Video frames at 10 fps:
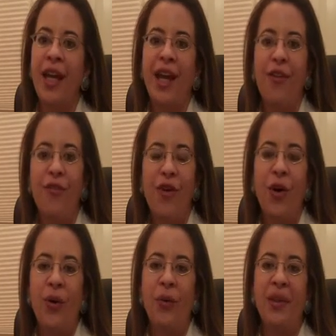a
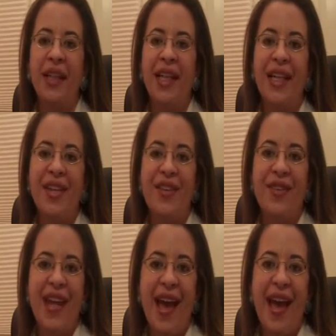phone,
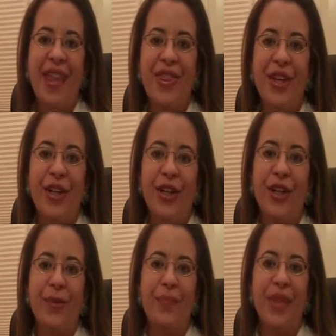even add
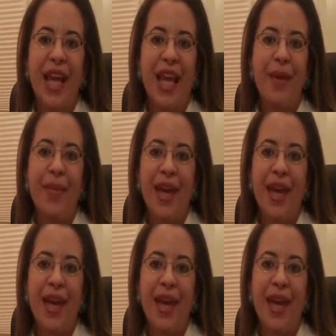their name